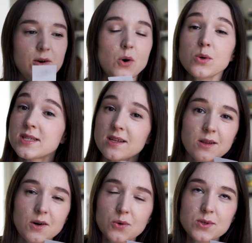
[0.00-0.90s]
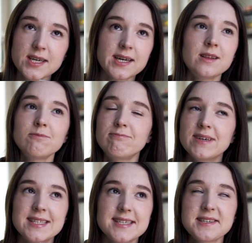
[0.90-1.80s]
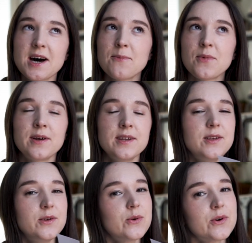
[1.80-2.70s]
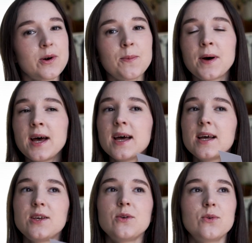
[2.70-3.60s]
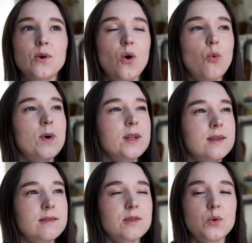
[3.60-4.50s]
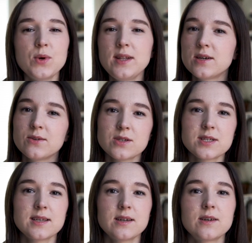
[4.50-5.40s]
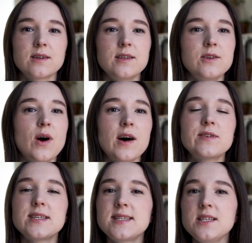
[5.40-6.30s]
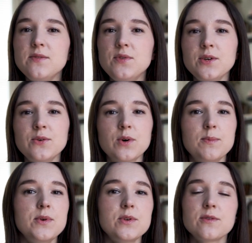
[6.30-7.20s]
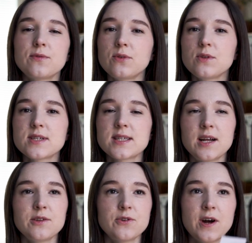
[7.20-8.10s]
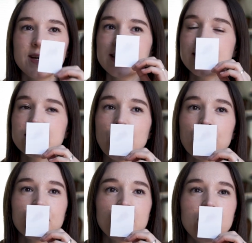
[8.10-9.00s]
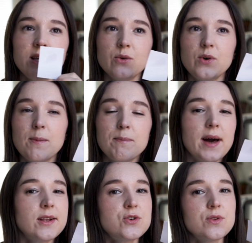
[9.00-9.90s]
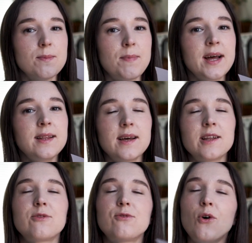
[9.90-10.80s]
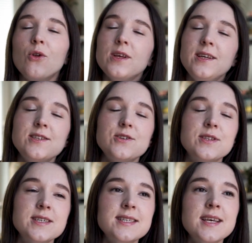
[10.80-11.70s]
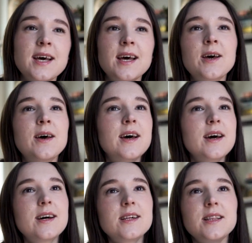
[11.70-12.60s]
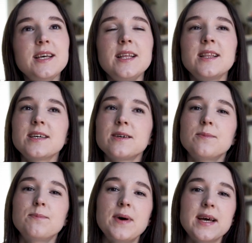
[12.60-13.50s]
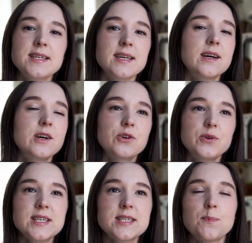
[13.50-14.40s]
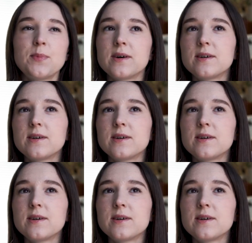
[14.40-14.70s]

coastal hotel in summer in Europe. You open the windows, you have a sea view, a beautiful sunrise. You come back to the bed and fall into this clean bedding, crisp